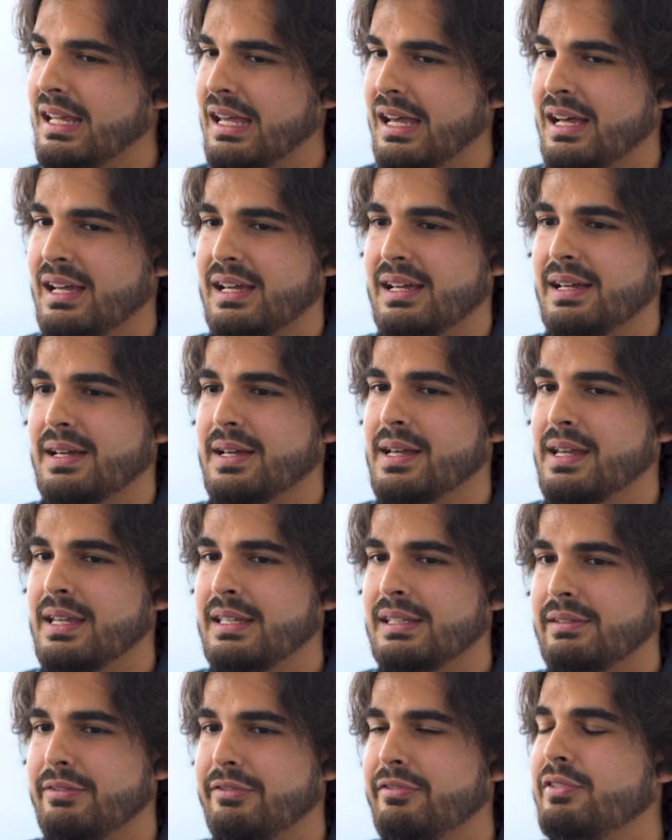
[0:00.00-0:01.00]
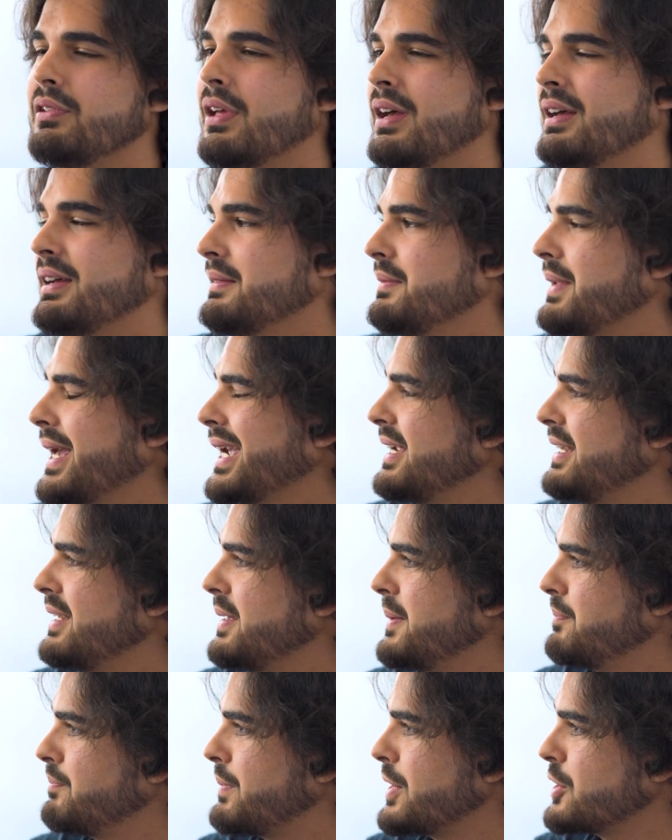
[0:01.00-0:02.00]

in a